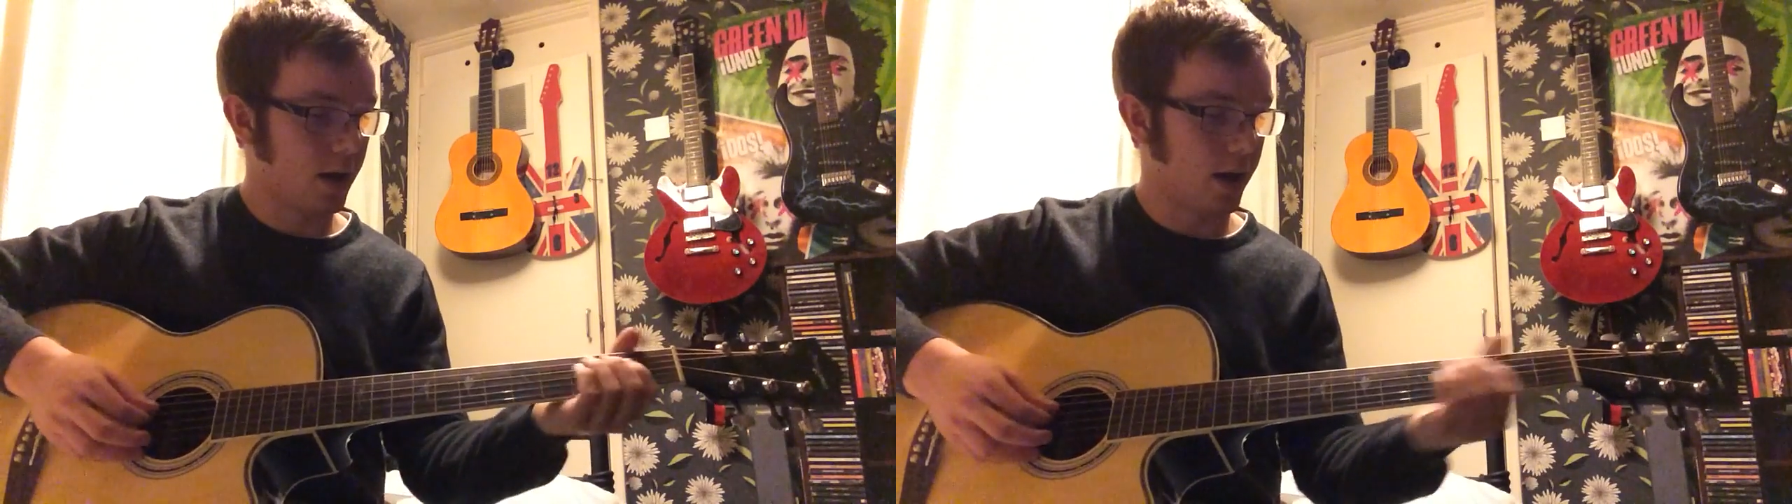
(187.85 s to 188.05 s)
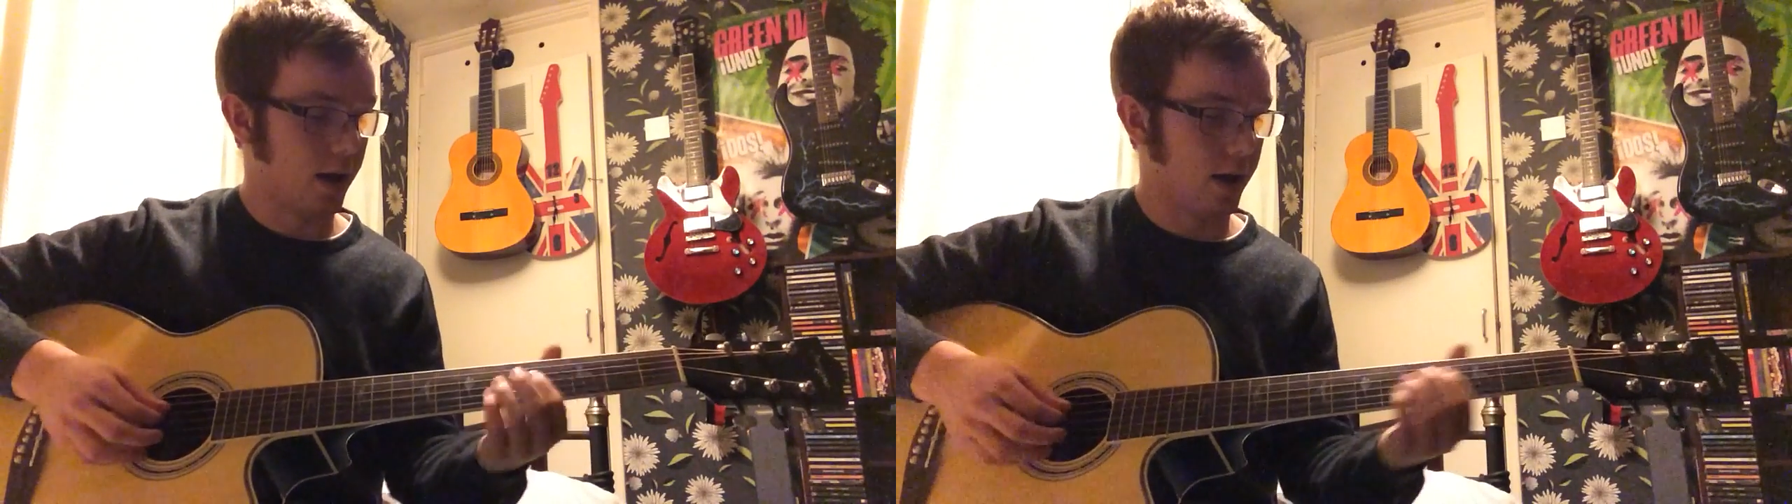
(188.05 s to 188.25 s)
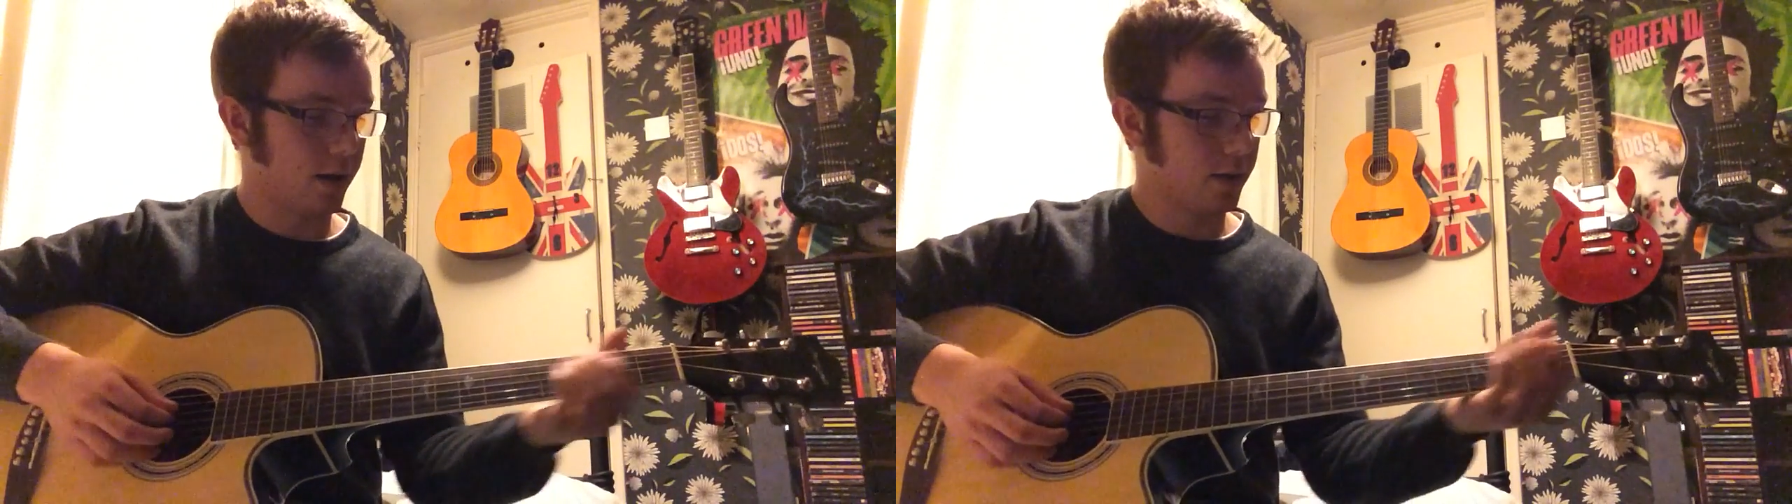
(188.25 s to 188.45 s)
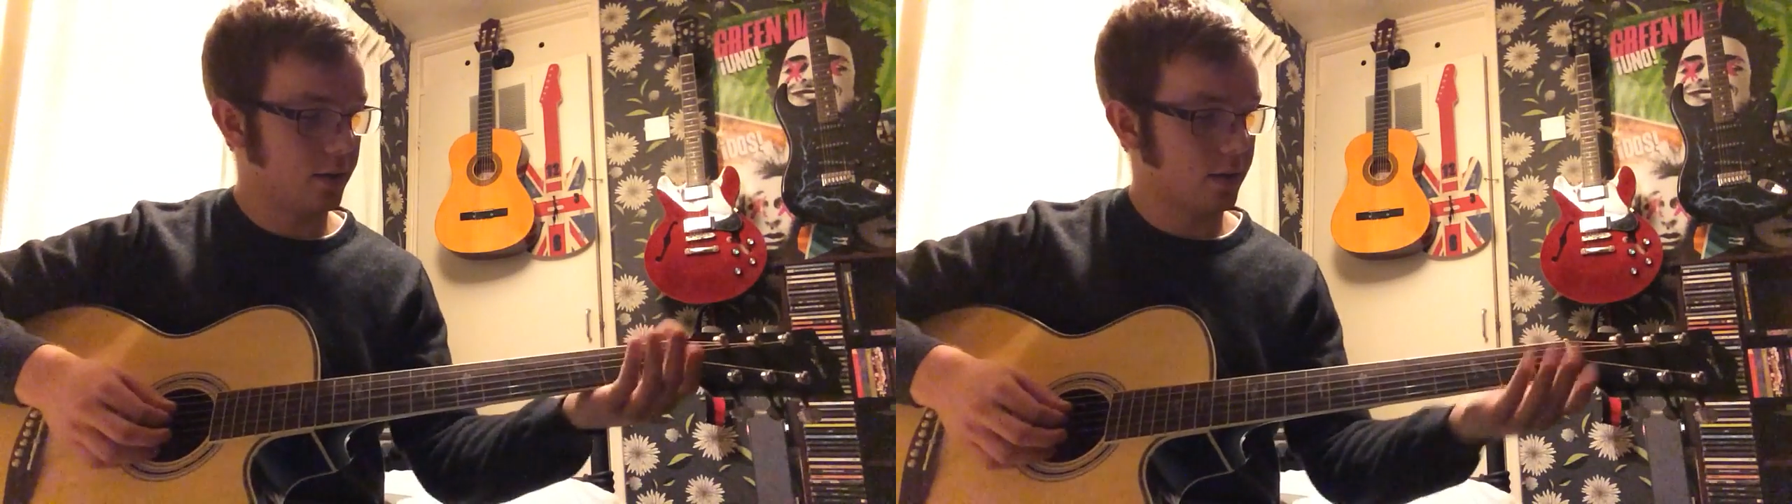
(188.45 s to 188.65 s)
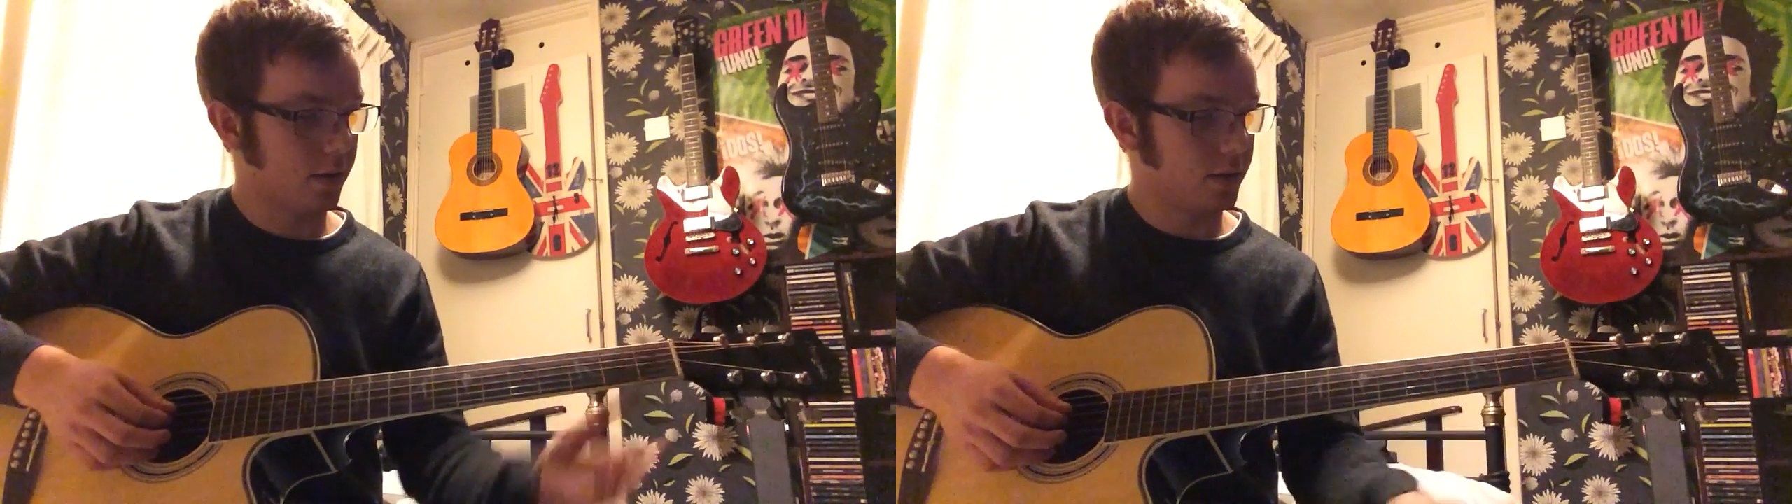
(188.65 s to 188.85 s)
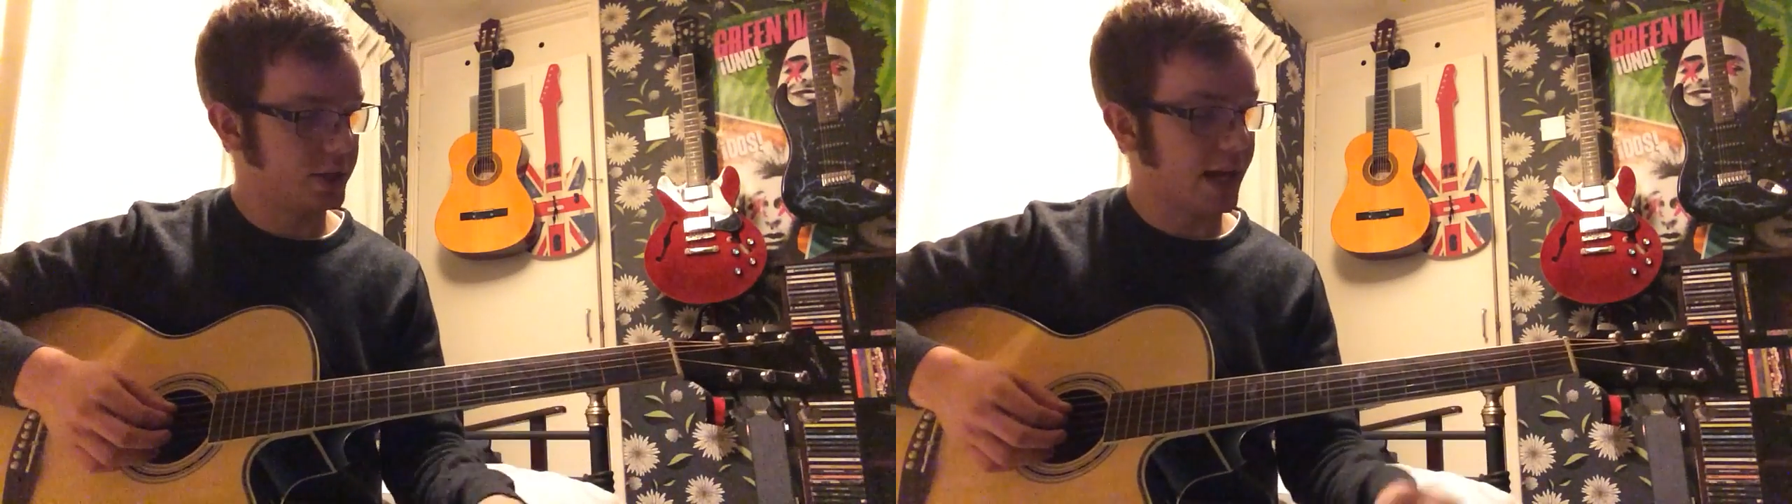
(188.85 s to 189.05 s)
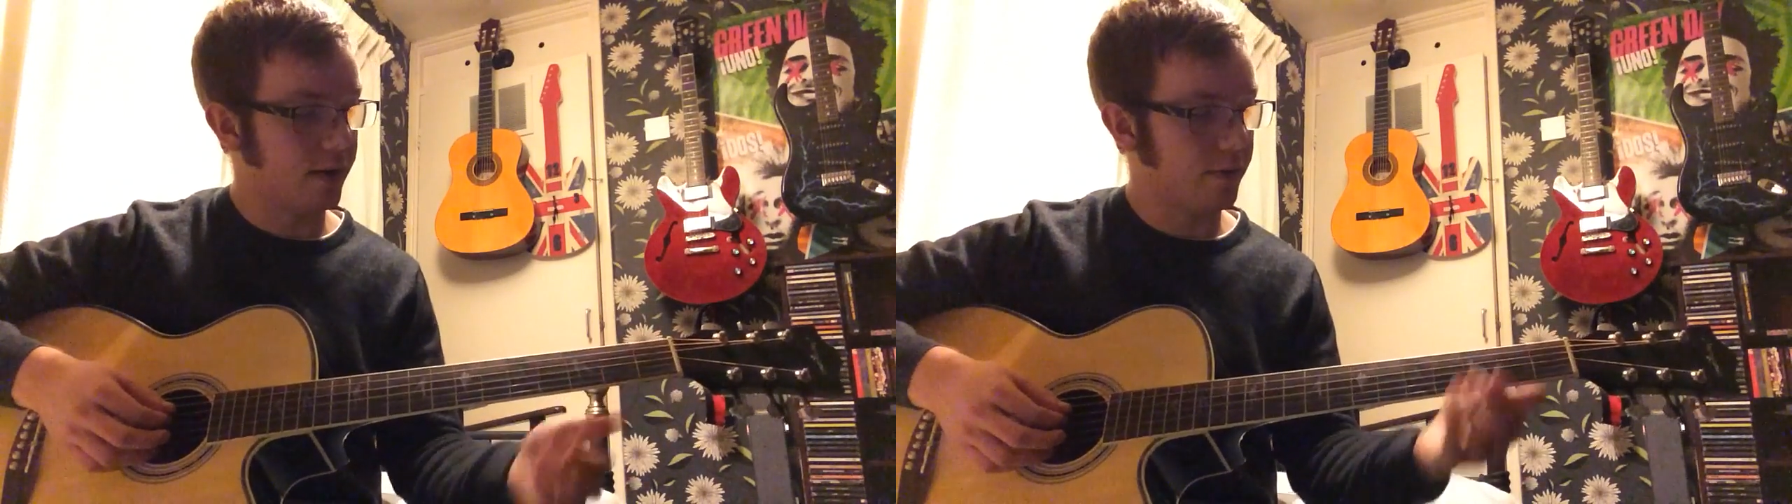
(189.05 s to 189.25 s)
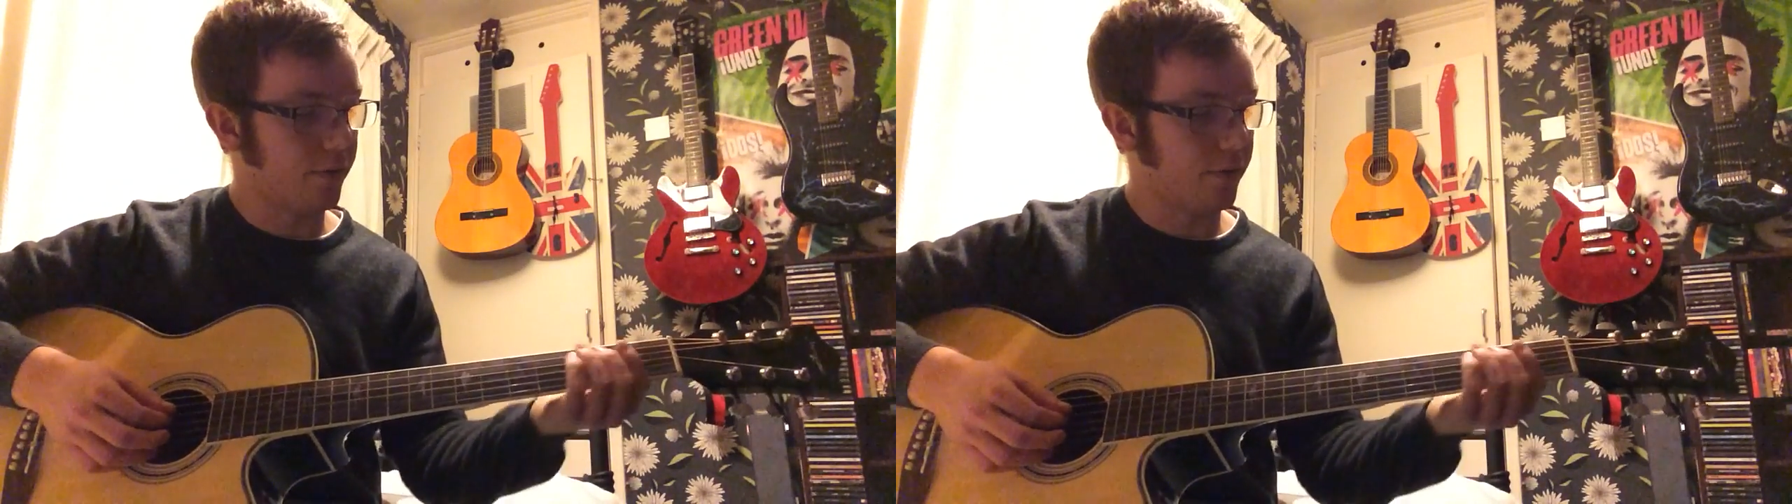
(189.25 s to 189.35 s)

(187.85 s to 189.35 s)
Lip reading: 2nd